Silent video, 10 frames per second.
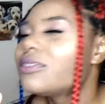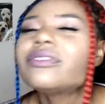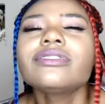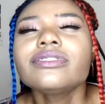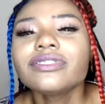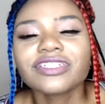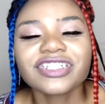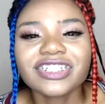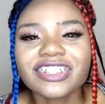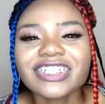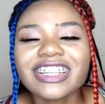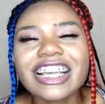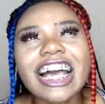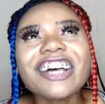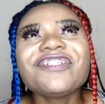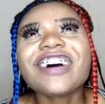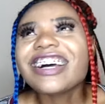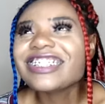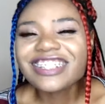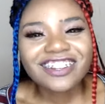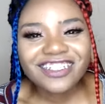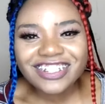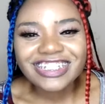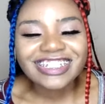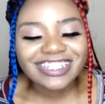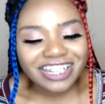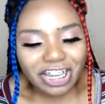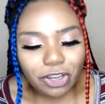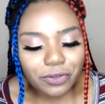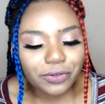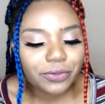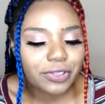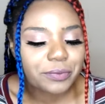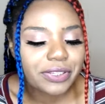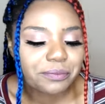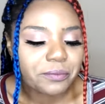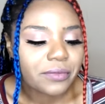Ooh, so I was like, imagine how he looks now, you know what I mean?